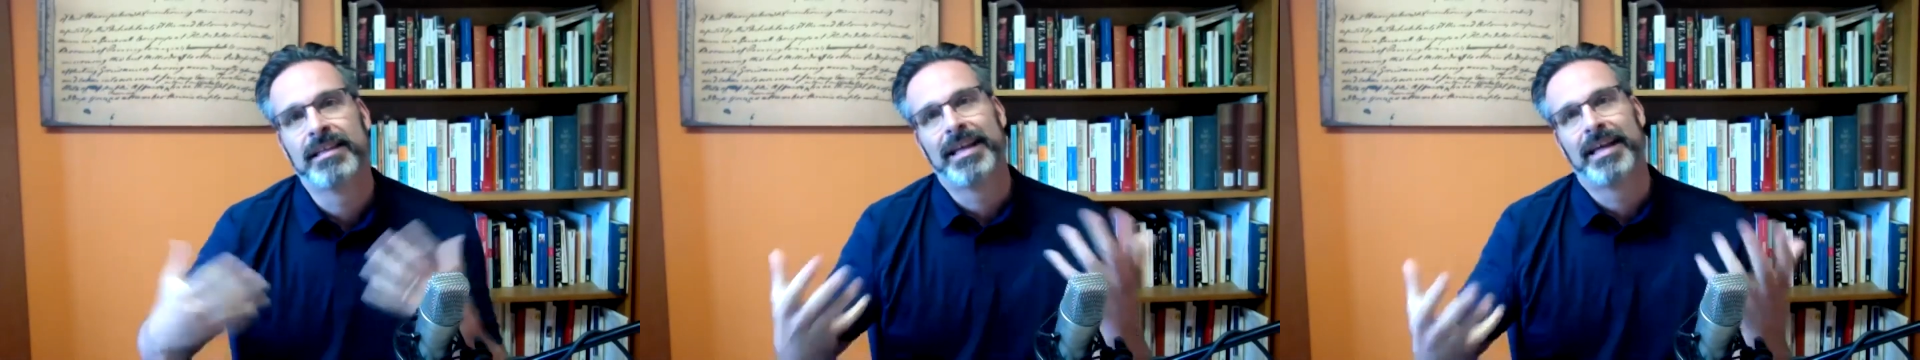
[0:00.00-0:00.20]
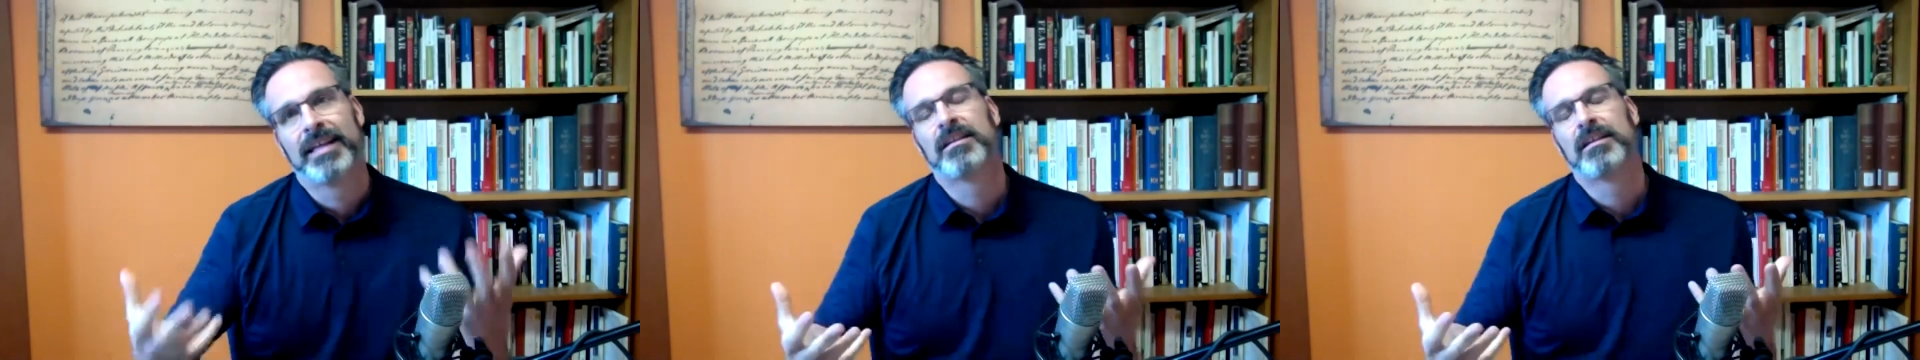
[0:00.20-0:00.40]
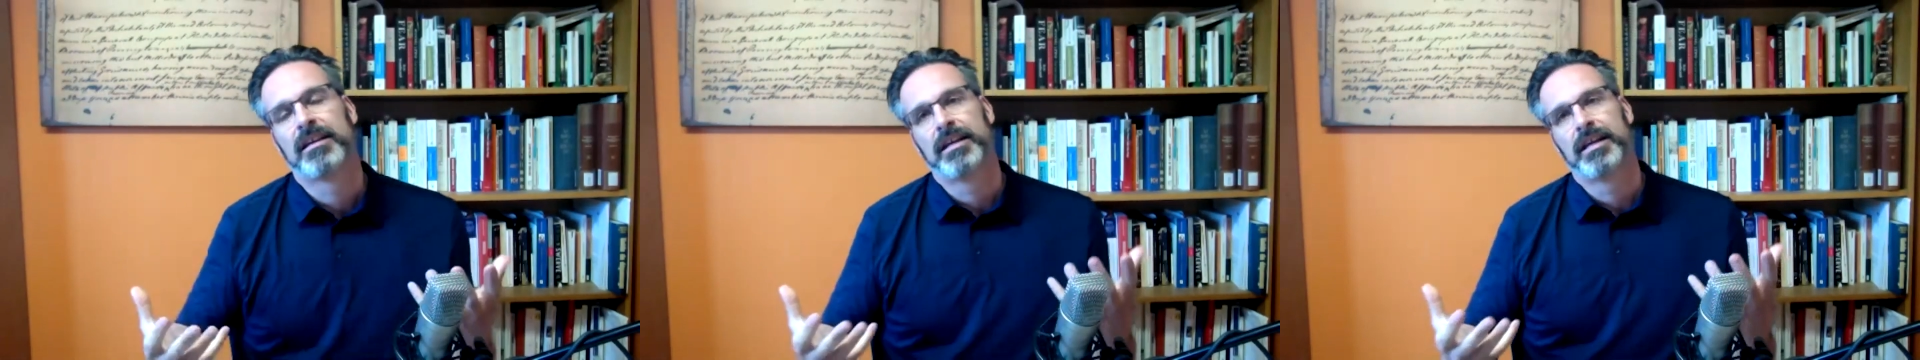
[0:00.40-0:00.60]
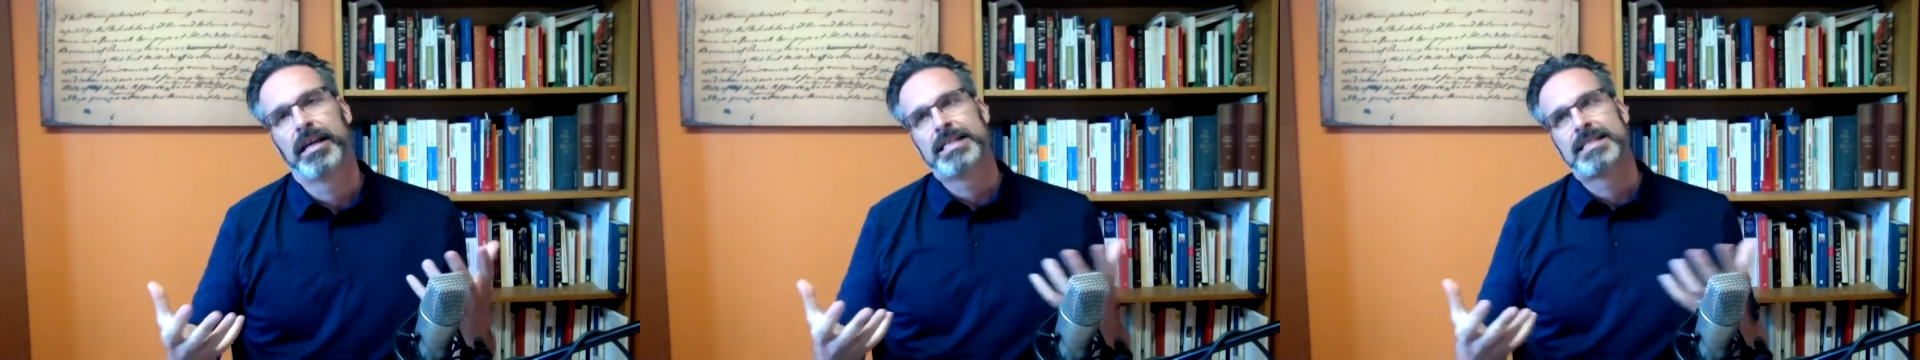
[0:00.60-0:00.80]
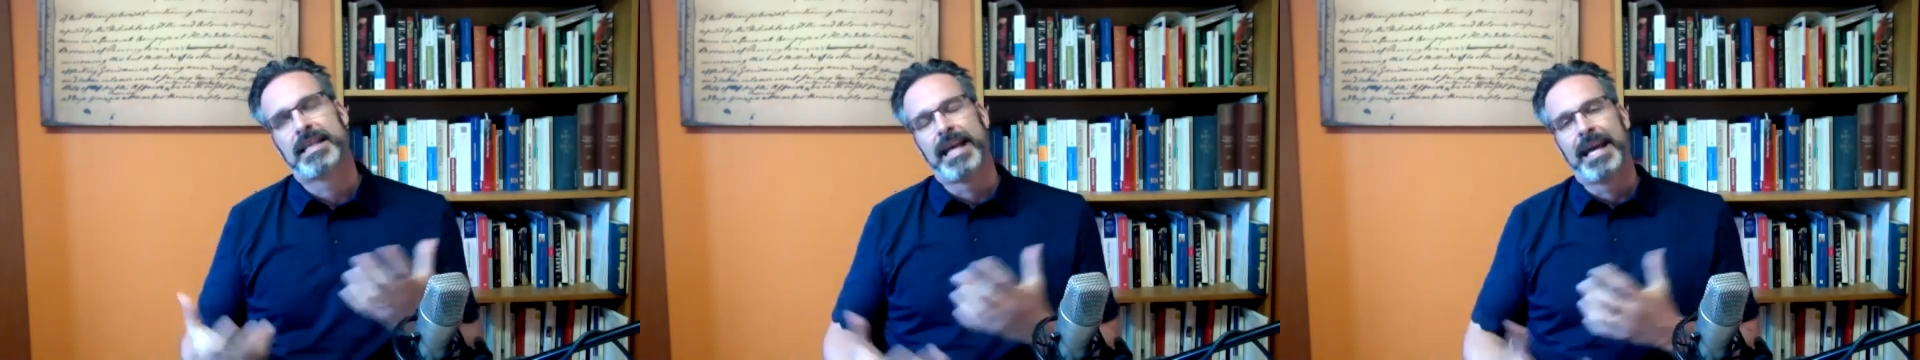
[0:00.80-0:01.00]

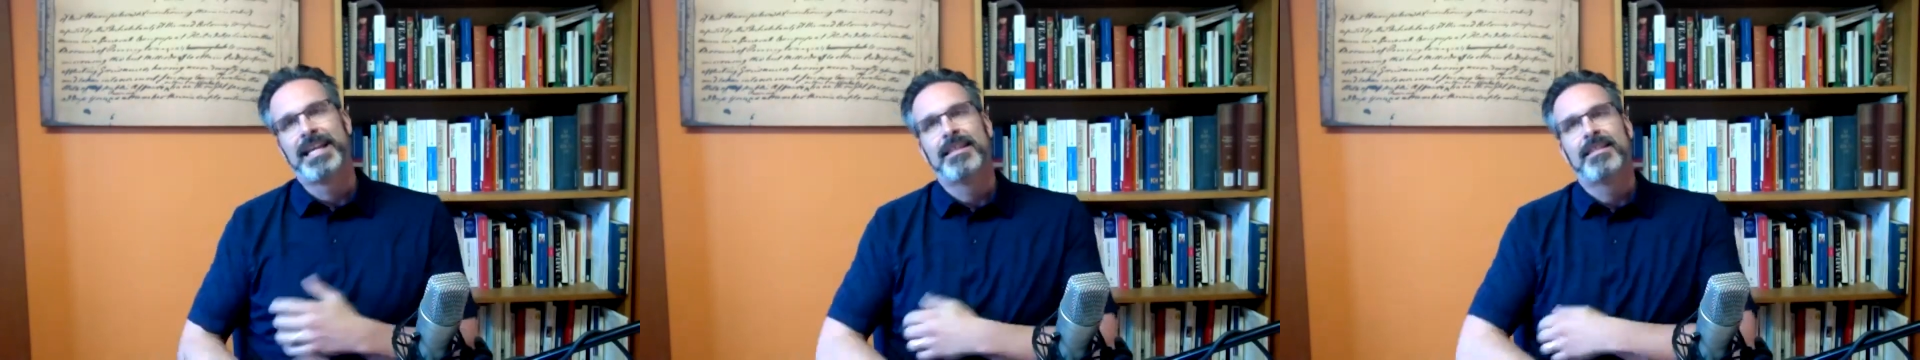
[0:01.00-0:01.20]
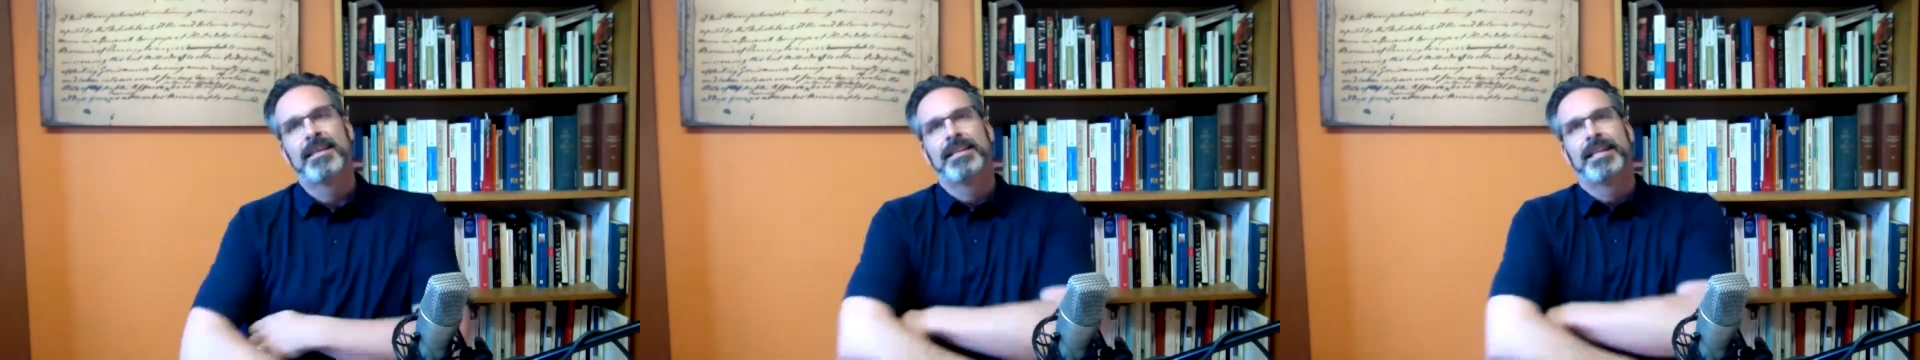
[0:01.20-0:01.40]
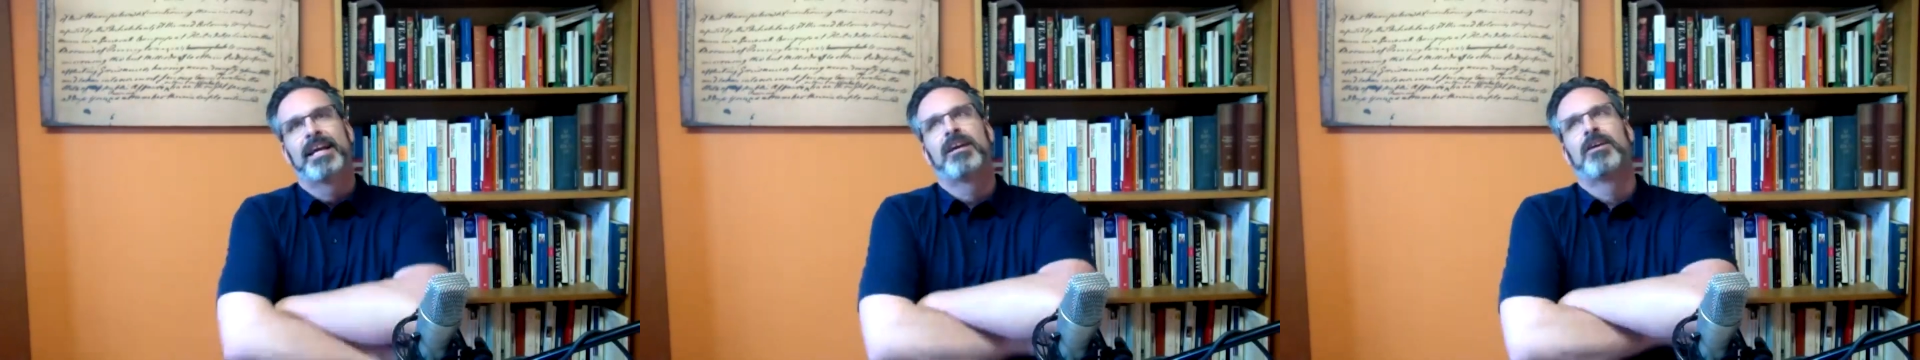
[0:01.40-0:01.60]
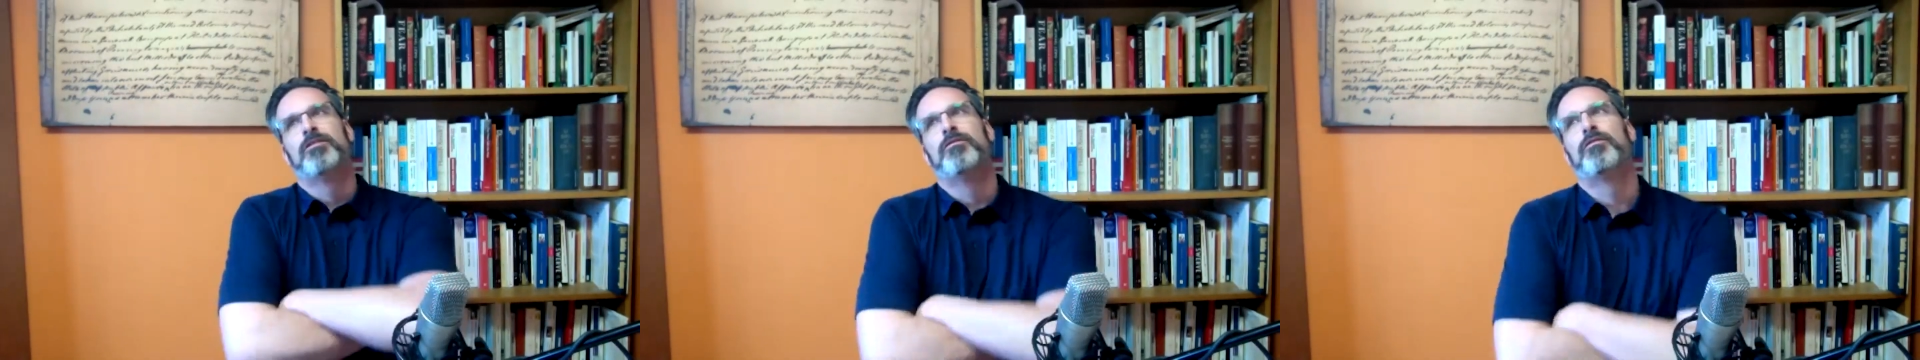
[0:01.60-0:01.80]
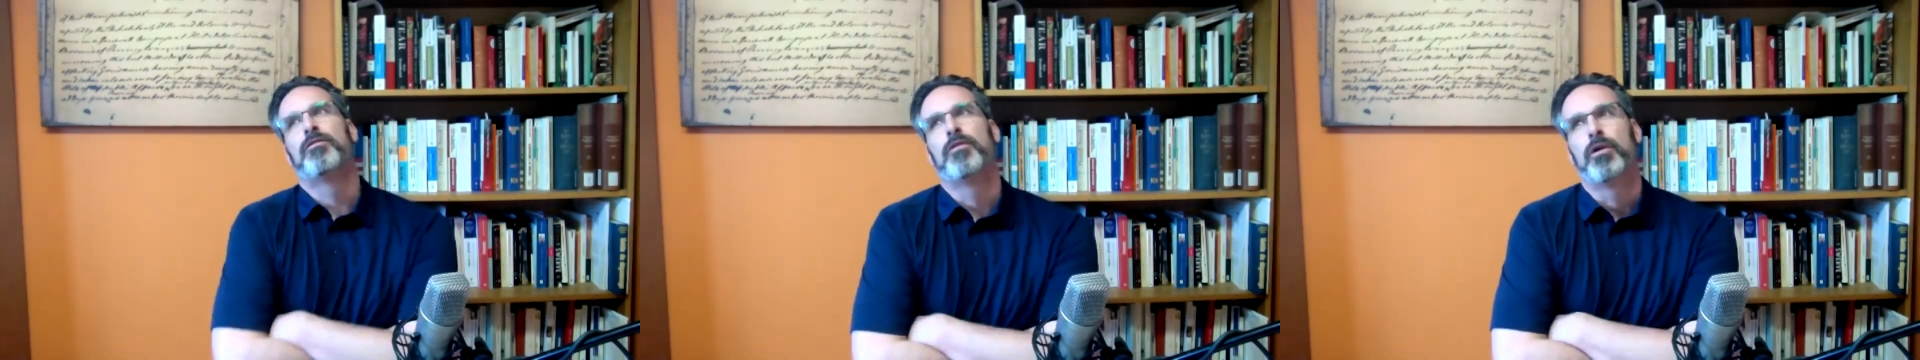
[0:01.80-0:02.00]
that
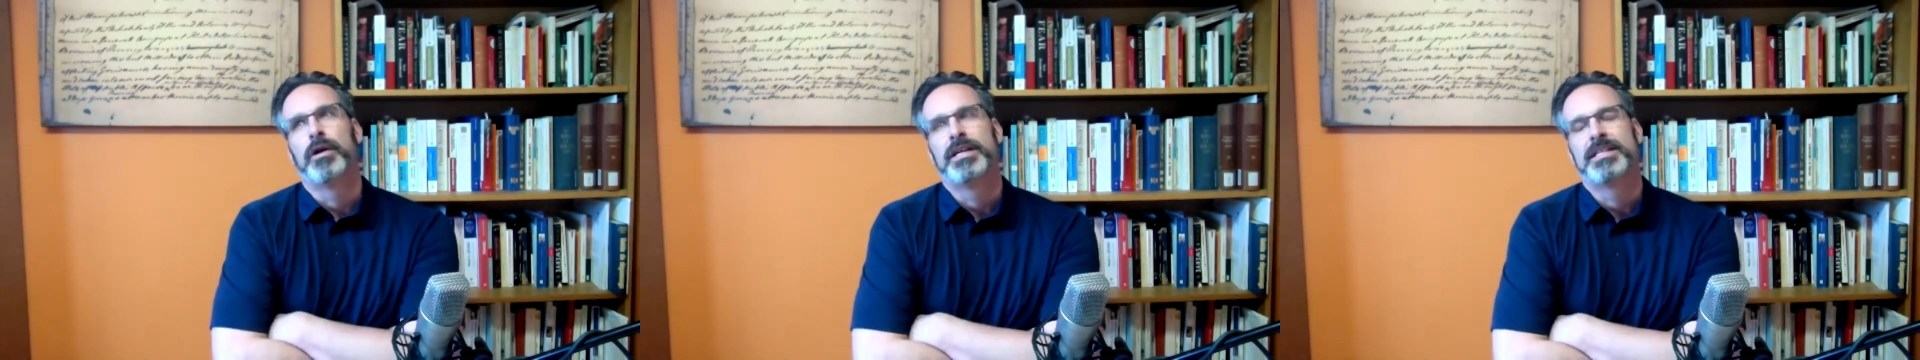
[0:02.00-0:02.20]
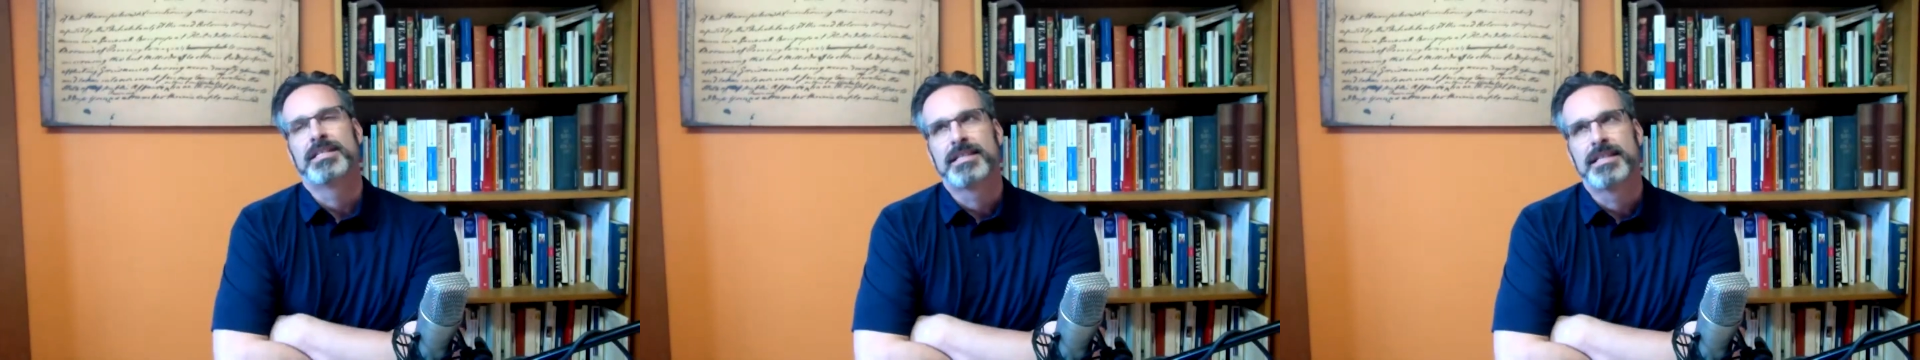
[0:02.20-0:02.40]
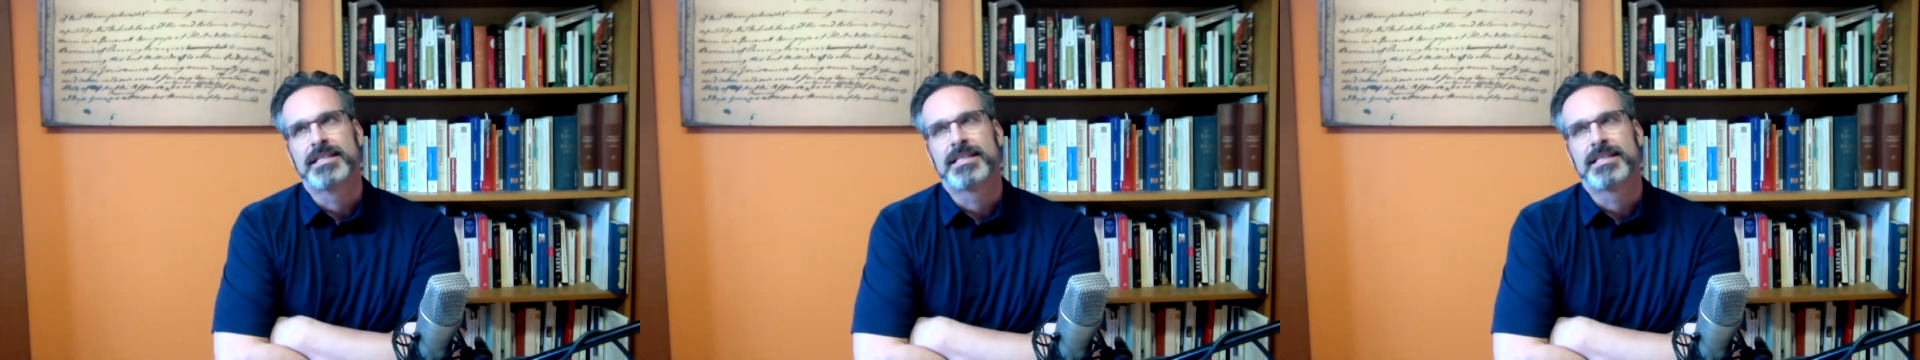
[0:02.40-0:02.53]
conforms,